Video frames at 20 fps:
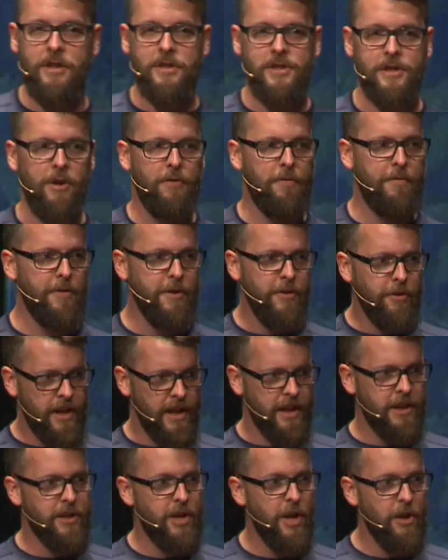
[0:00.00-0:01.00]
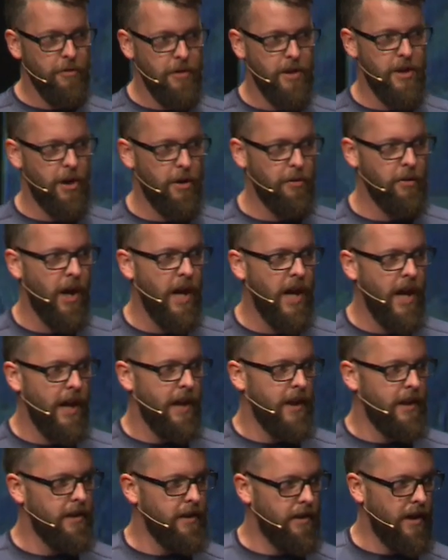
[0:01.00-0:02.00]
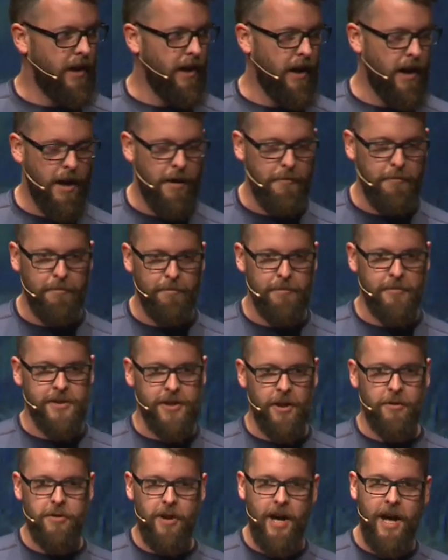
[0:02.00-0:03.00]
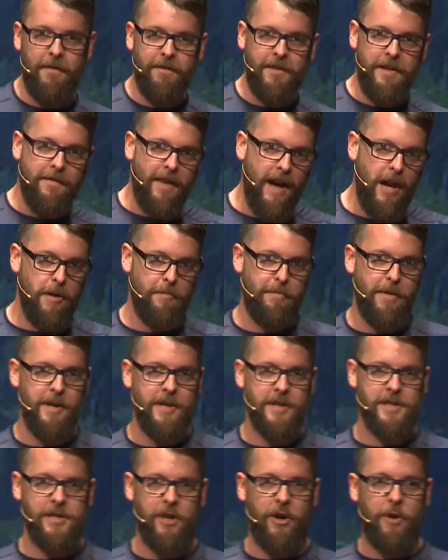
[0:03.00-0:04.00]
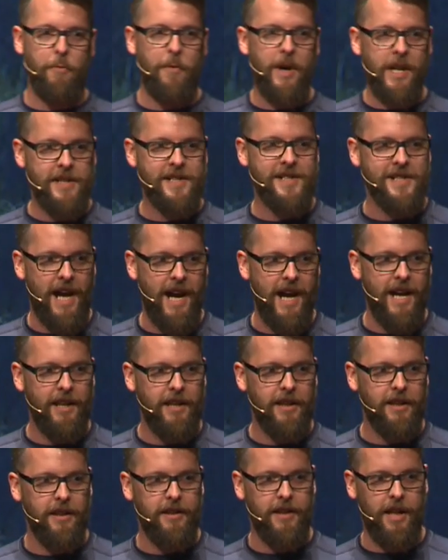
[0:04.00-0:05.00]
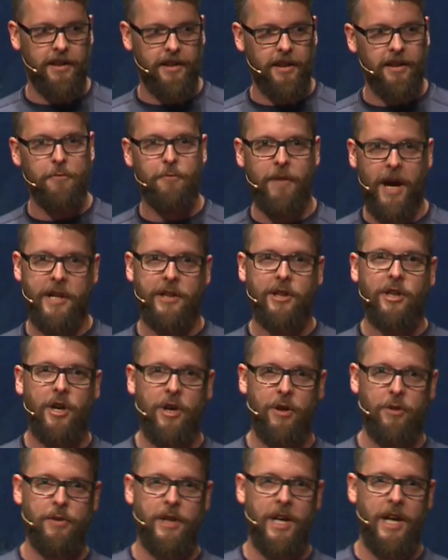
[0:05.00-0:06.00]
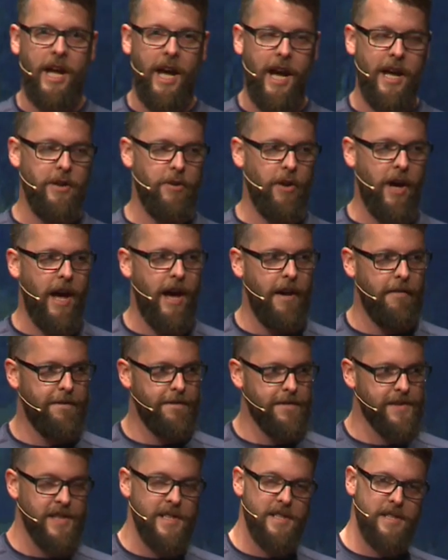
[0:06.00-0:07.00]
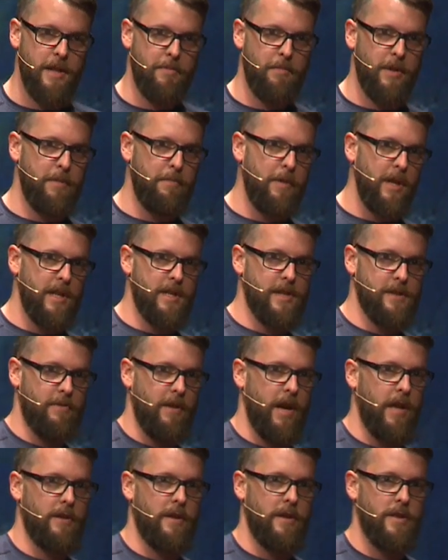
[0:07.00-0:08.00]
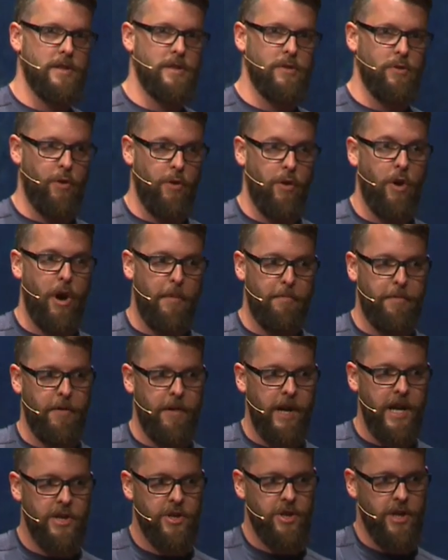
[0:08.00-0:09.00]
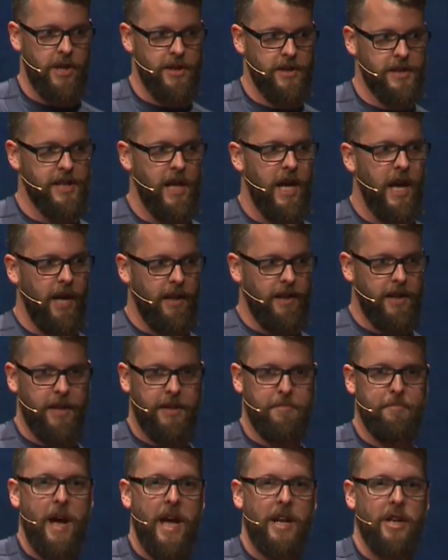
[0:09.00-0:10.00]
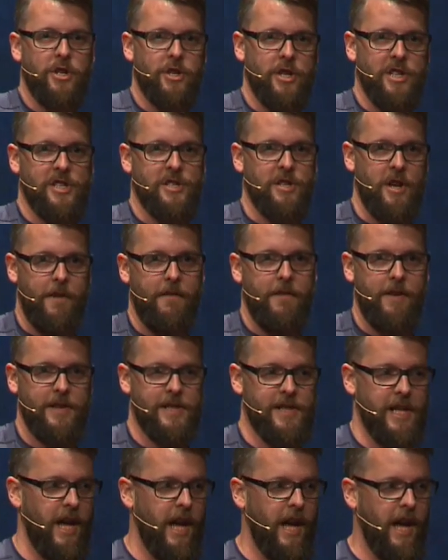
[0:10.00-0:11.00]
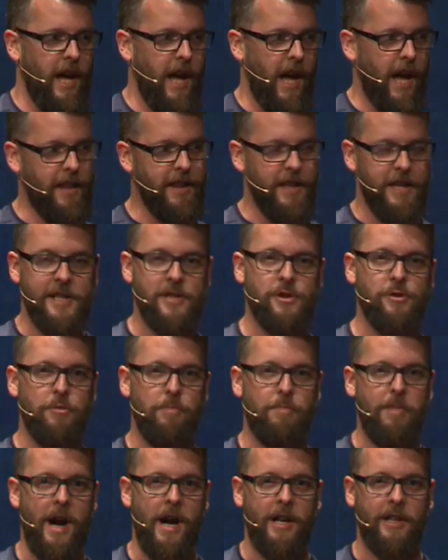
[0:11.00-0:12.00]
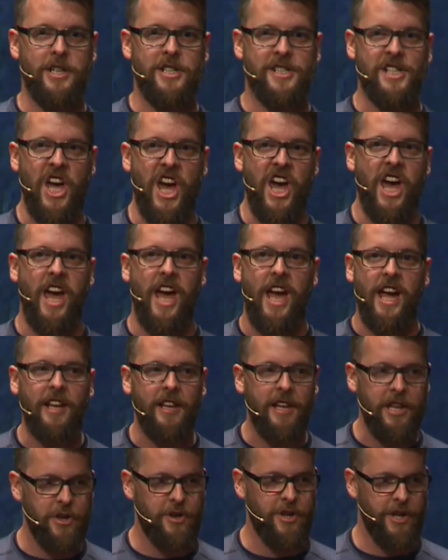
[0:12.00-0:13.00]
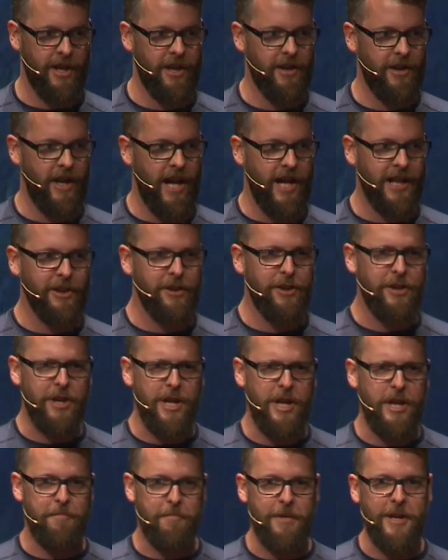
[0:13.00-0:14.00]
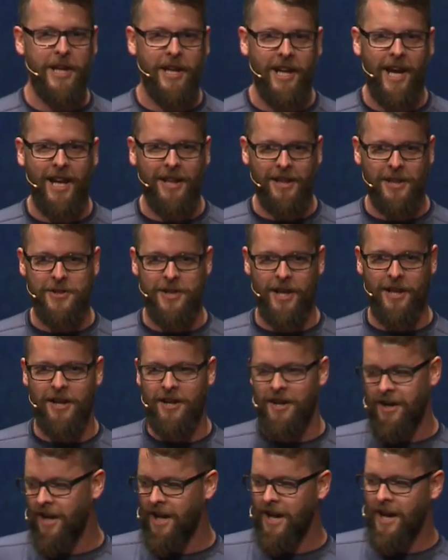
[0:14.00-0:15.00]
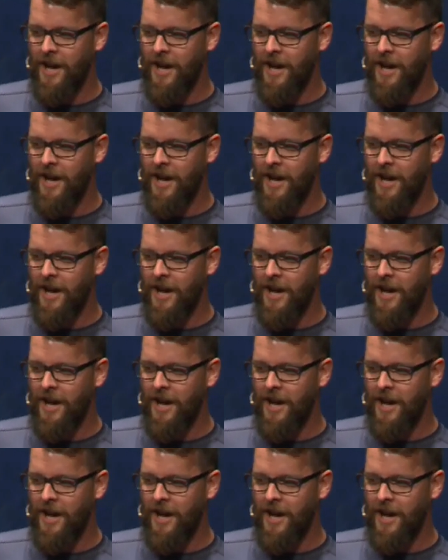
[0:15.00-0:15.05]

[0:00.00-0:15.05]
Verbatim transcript: So for you that don't know, um, so you have developers on one side that write code, and you have system administrators or operations that manage the servers. And these two parties hate each other, like deeply hate each other.